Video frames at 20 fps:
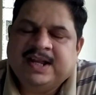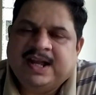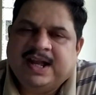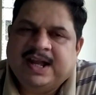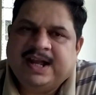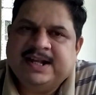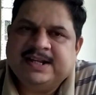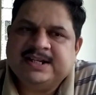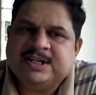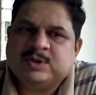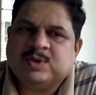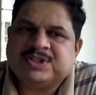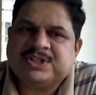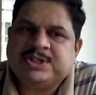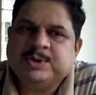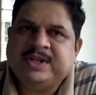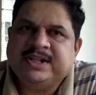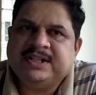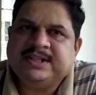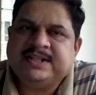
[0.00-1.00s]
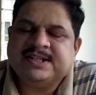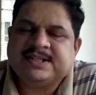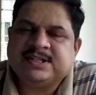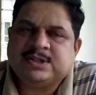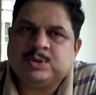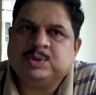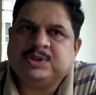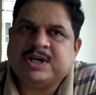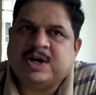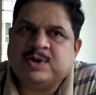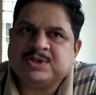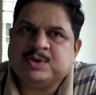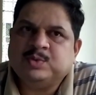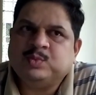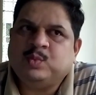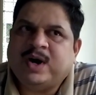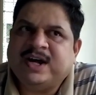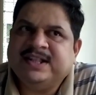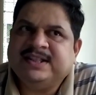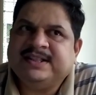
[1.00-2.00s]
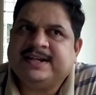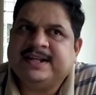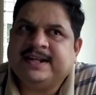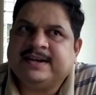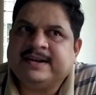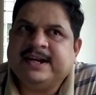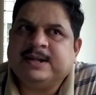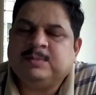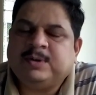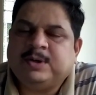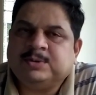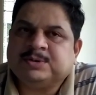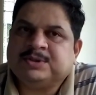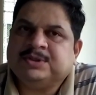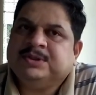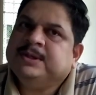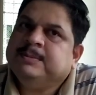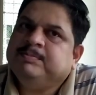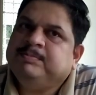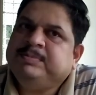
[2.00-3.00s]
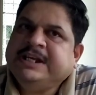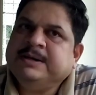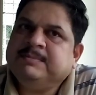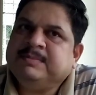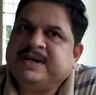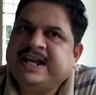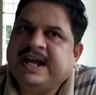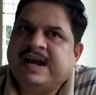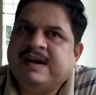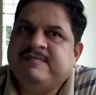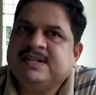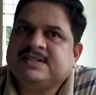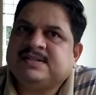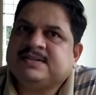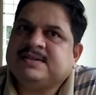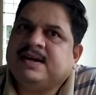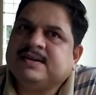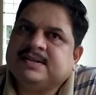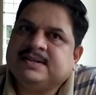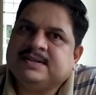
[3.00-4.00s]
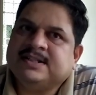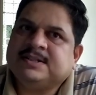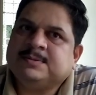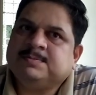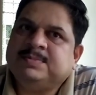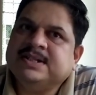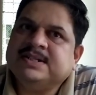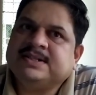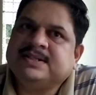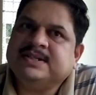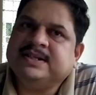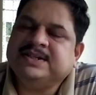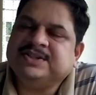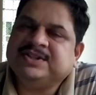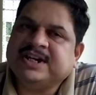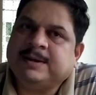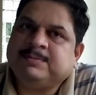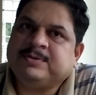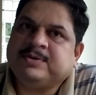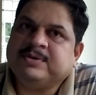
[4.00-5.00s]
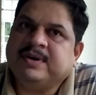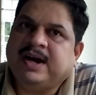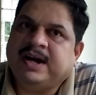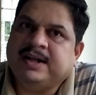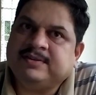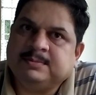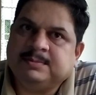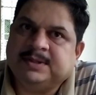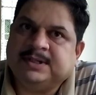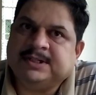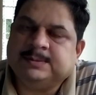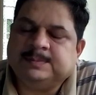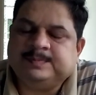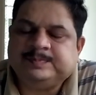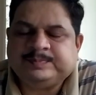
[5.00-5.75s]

And it was during this 2001 that I read about PMI having started its Pearl City chapter in Hyderabad.